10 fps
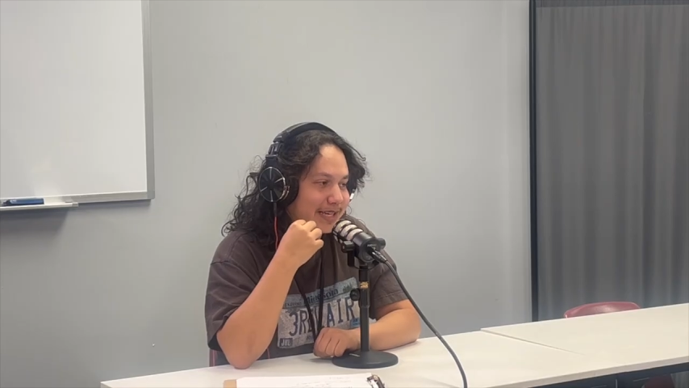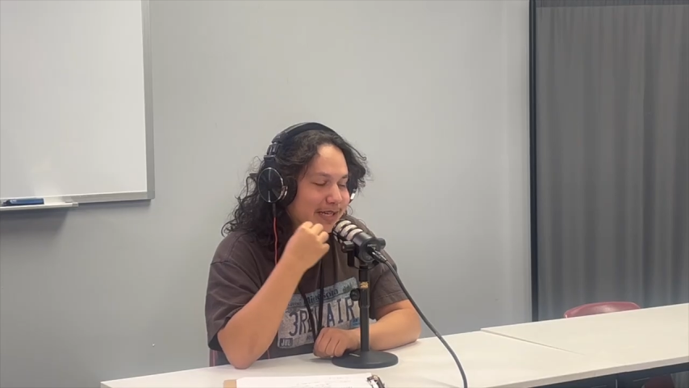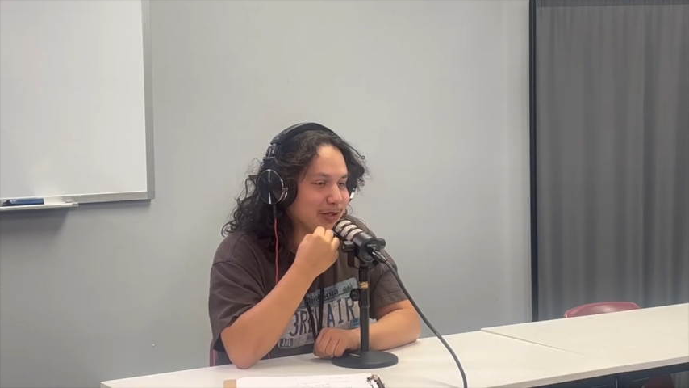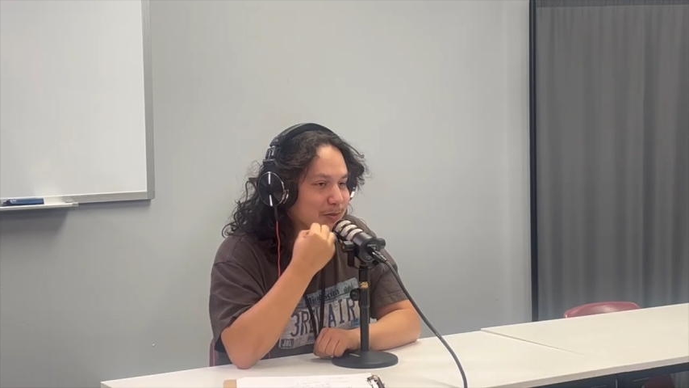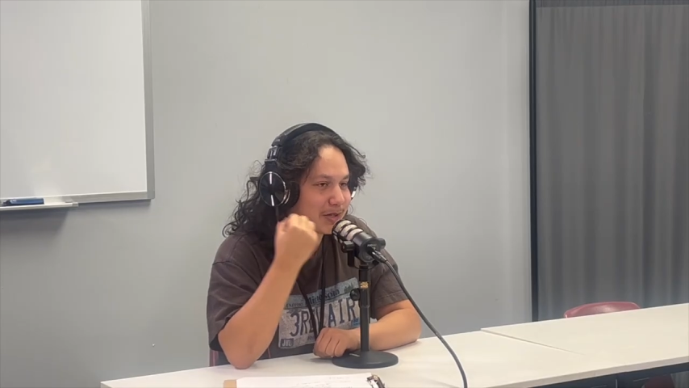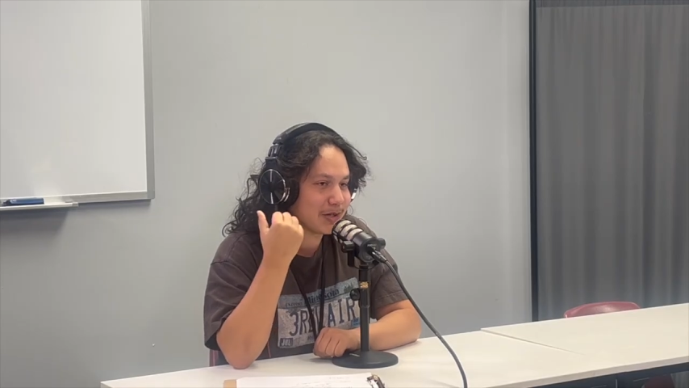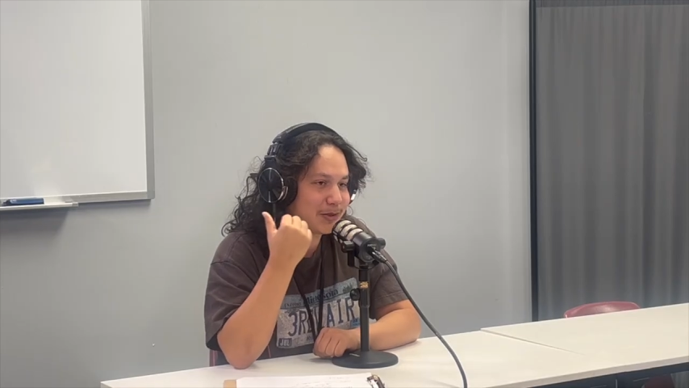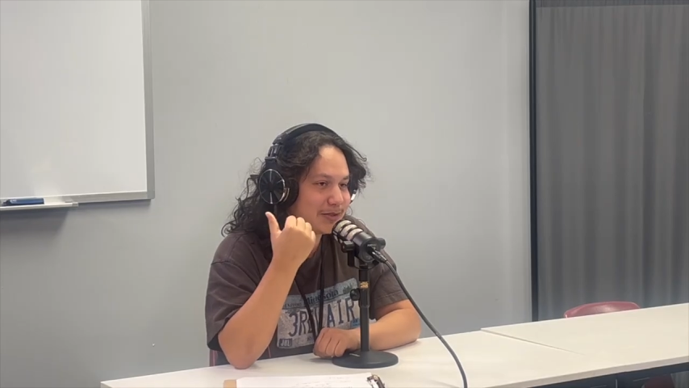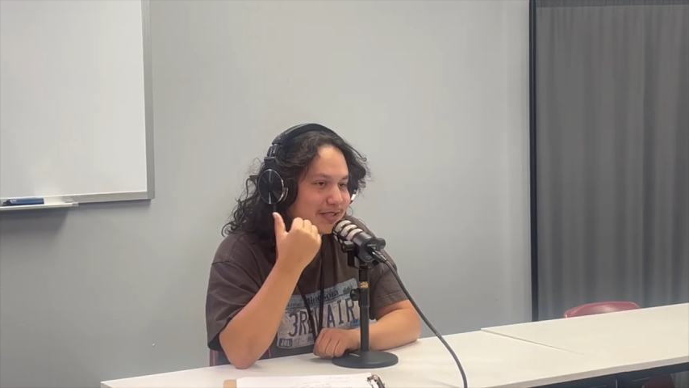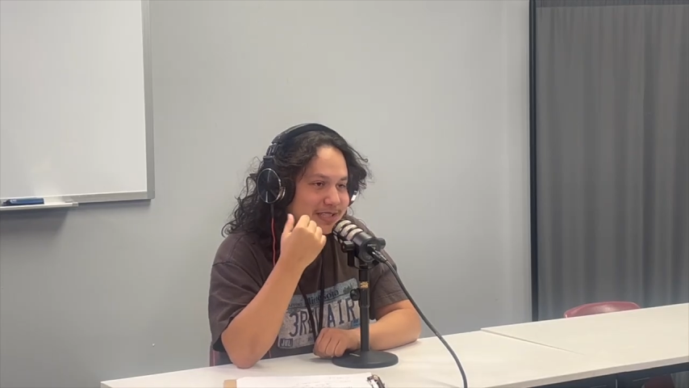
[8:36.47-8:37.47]
"Hey, do you want to
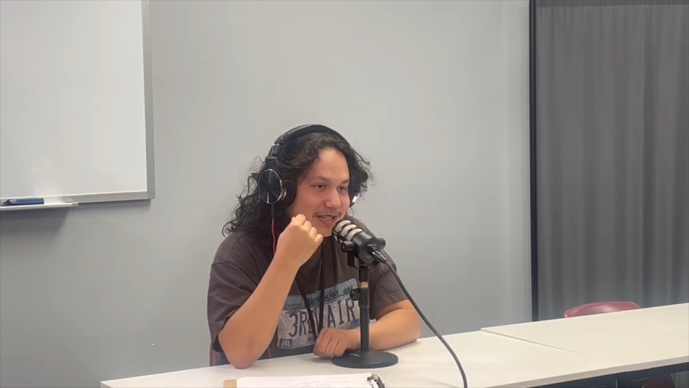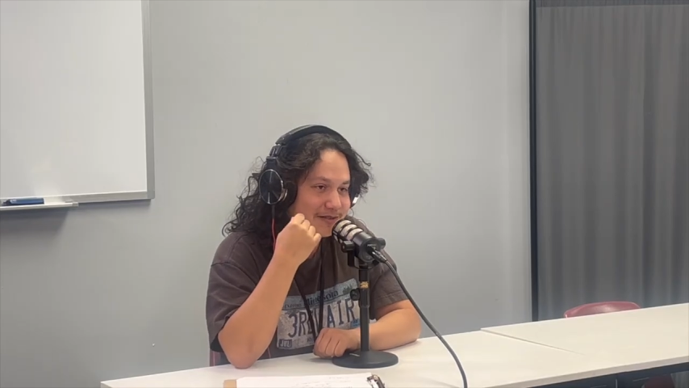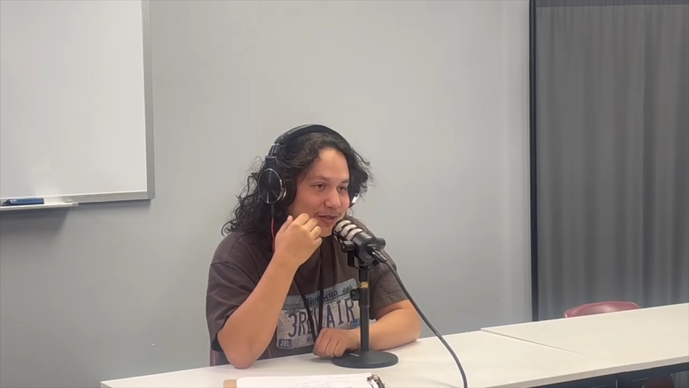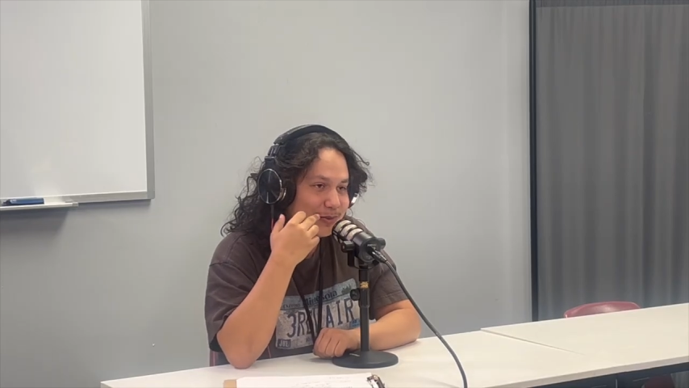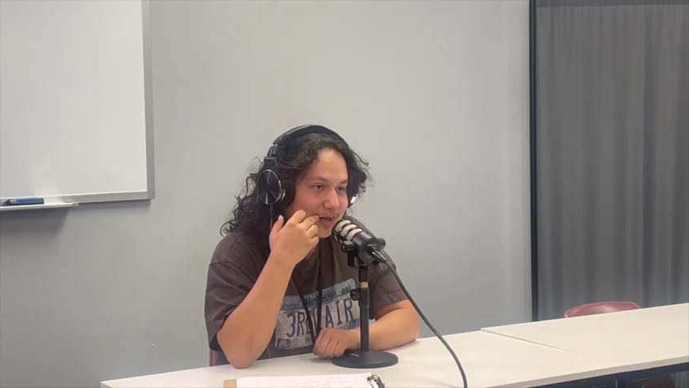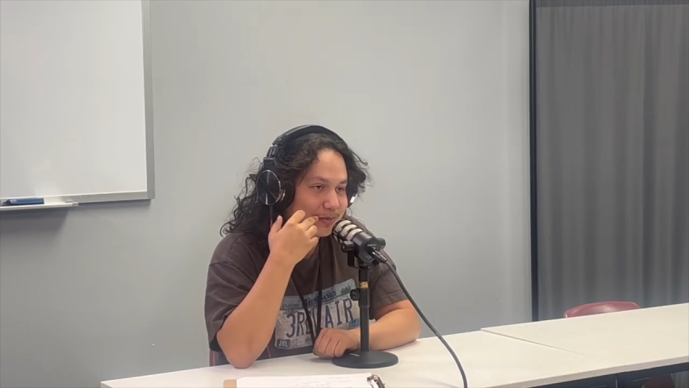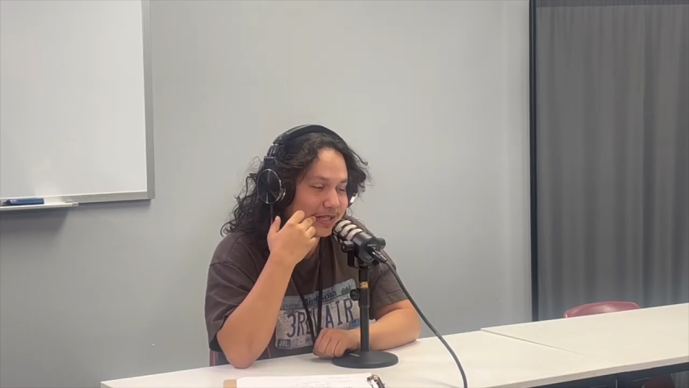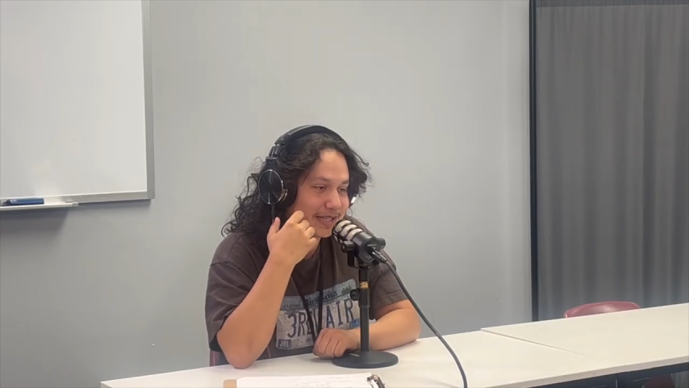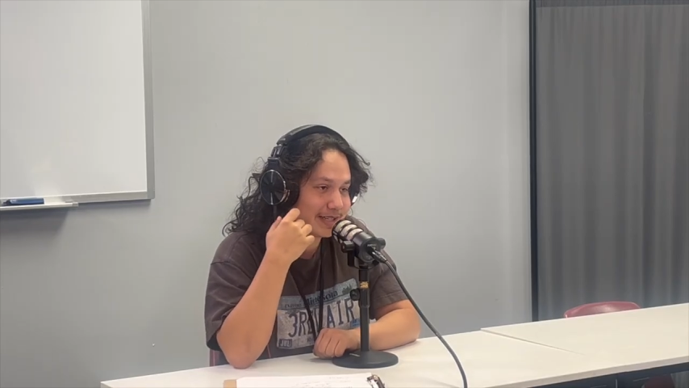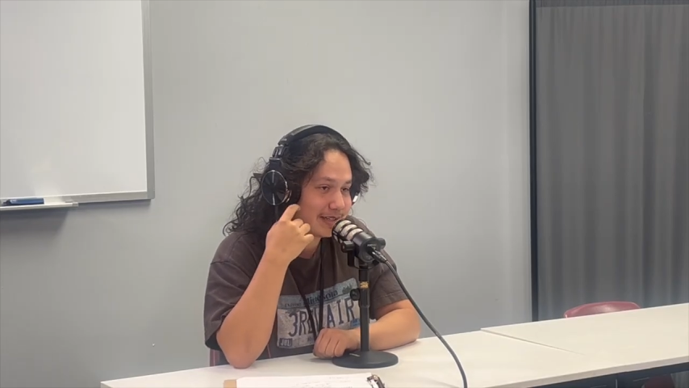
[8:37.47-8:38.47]
host this interview?" I'm like,